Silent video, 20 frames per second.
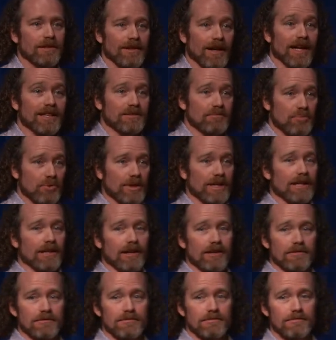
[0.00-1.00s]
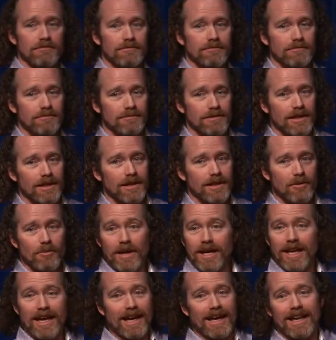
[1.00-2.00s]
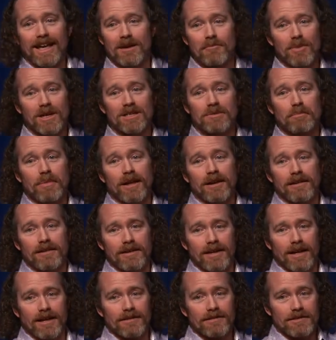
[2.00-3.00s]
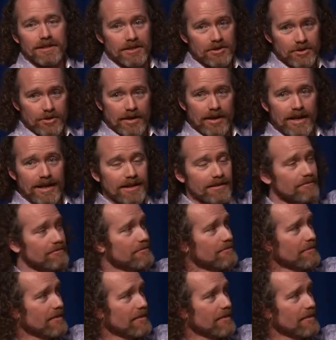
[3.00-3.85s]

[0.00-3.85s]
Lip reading: That's pretty low. We can't get much better than that. They're trying.